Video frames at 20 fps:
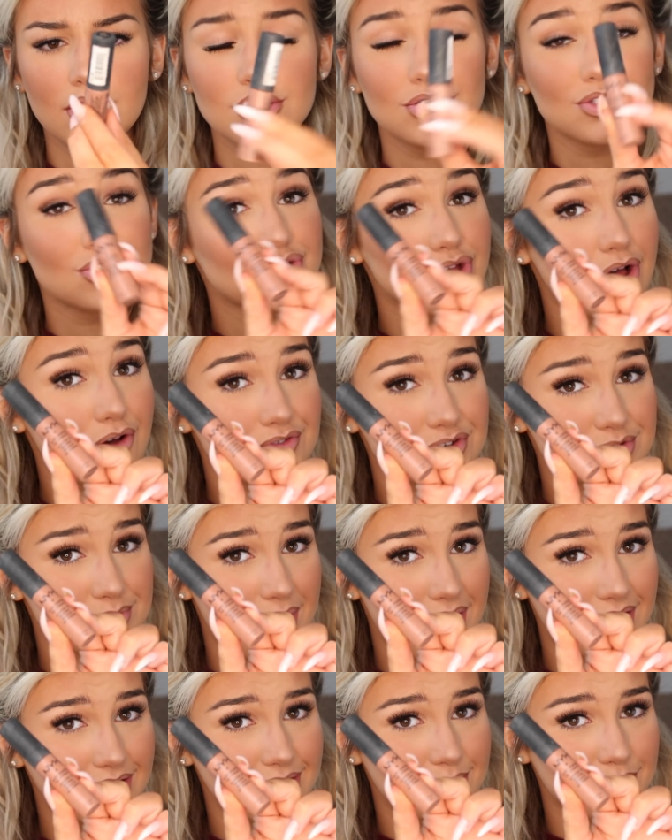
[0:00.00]
Soft
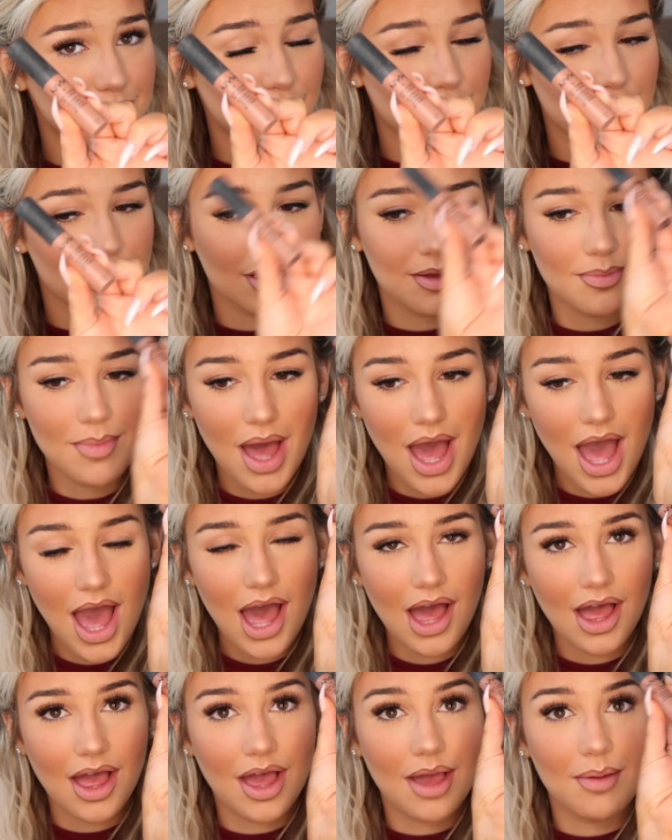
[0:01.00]
Matte Lip Cream
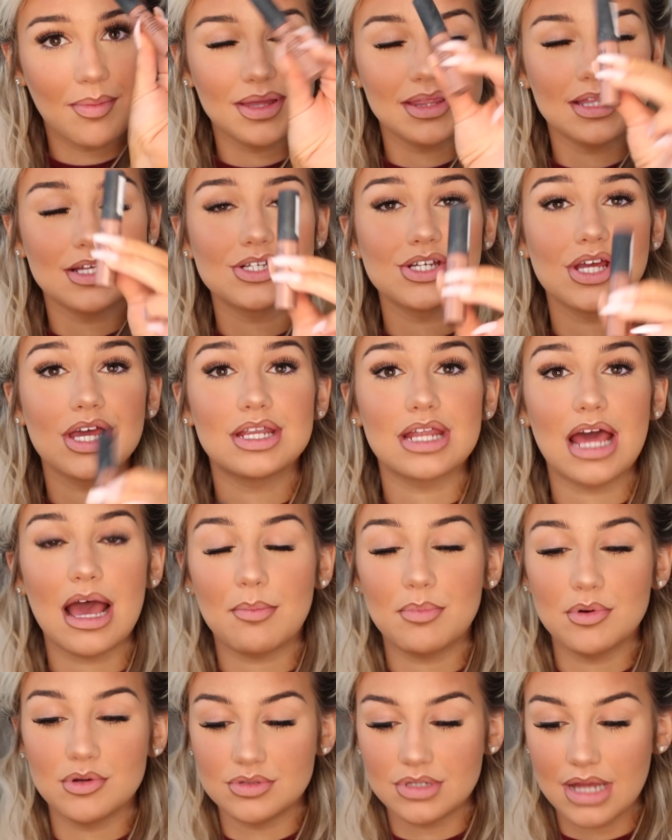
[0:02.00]
in the shade
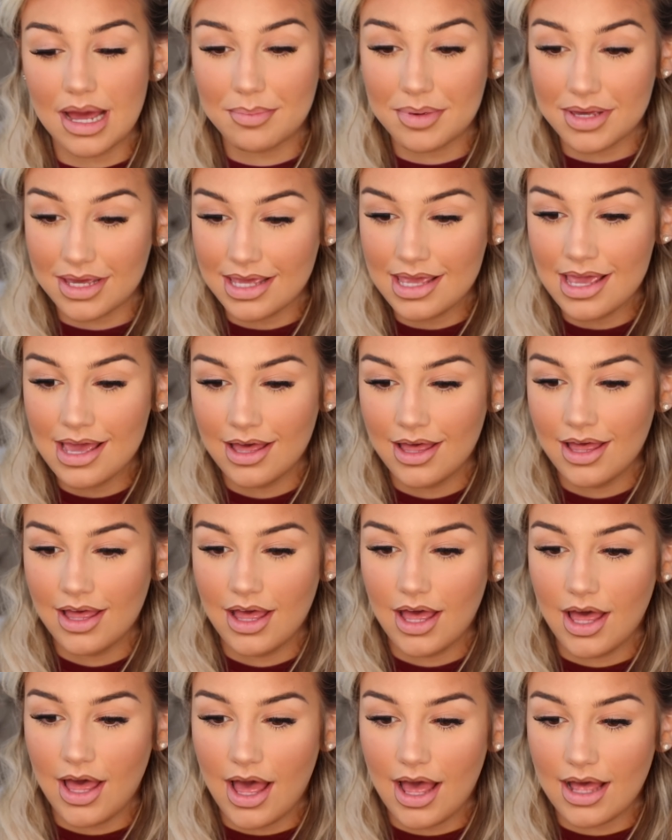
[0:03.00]
Abu Dhabi.
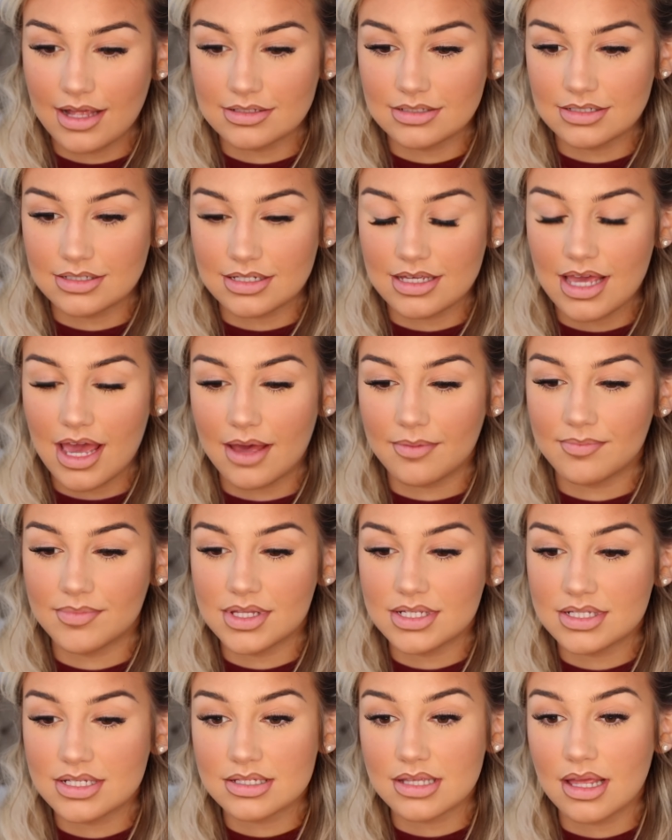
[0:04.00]
And yeah,
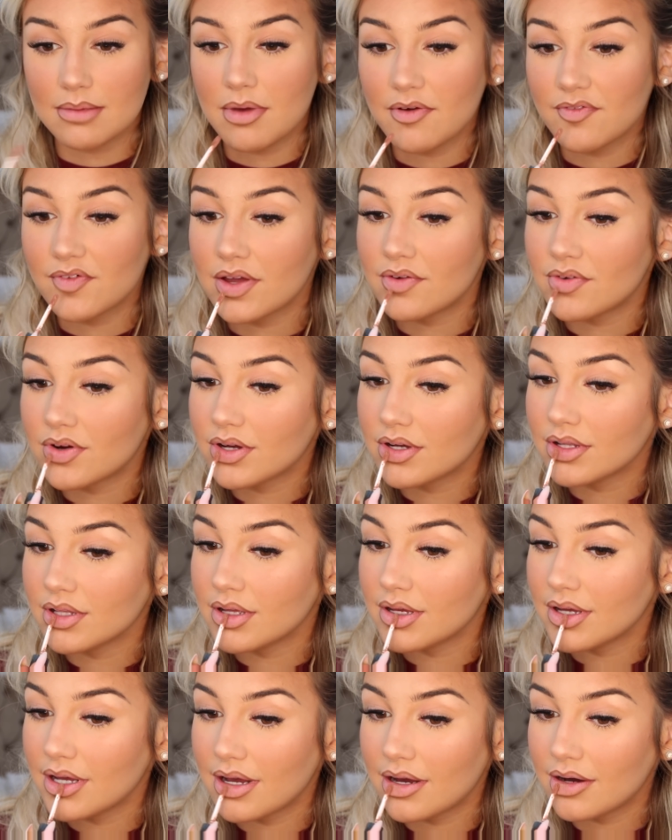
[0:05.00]
this is like my favourite
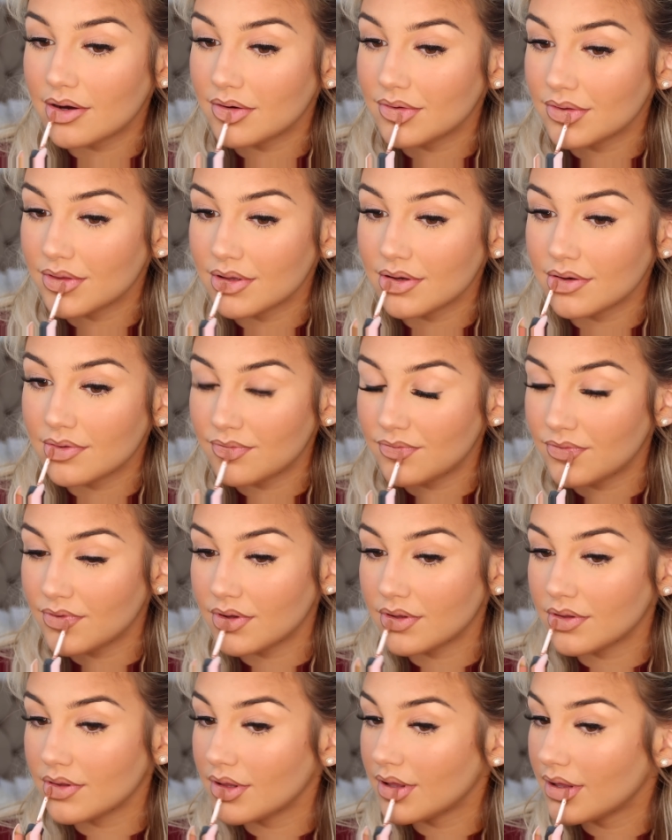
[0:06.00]
colour out of the
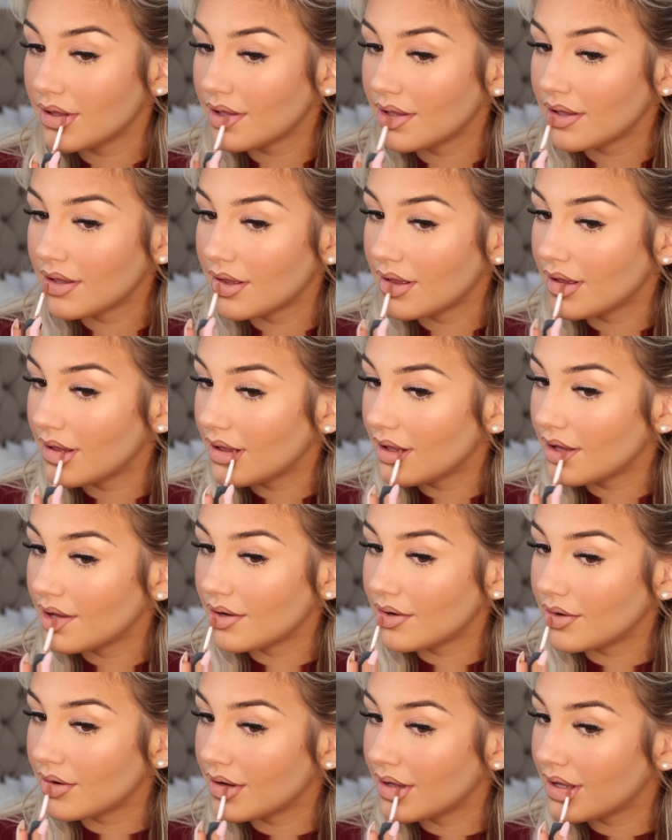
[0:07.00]
full
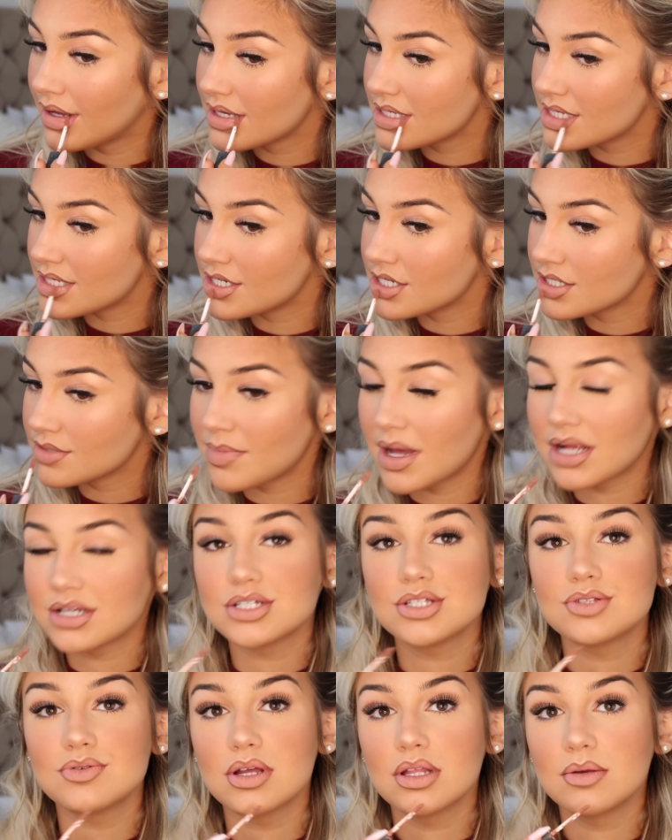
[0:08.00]
works. It just
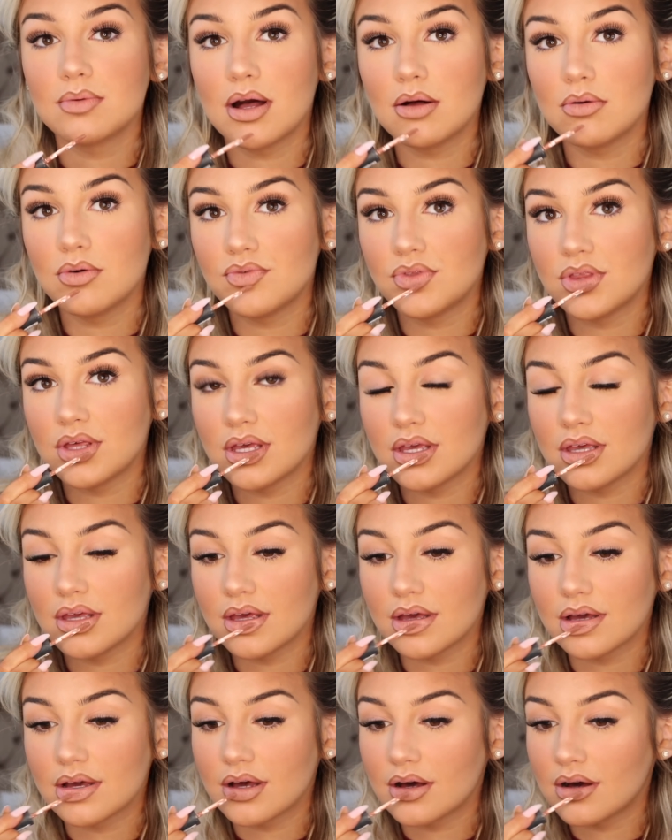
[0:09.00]
matches really well with
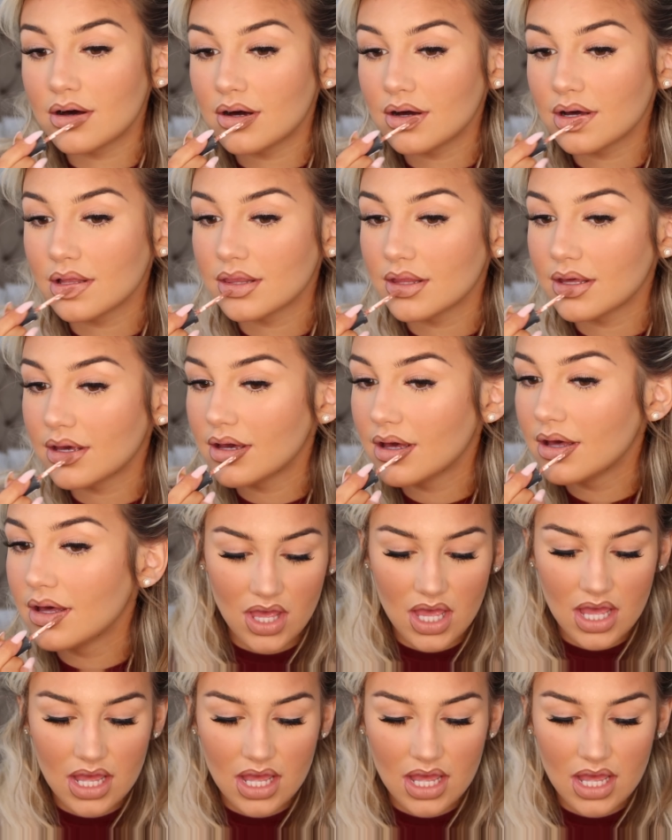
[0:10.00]
the Cork, I think.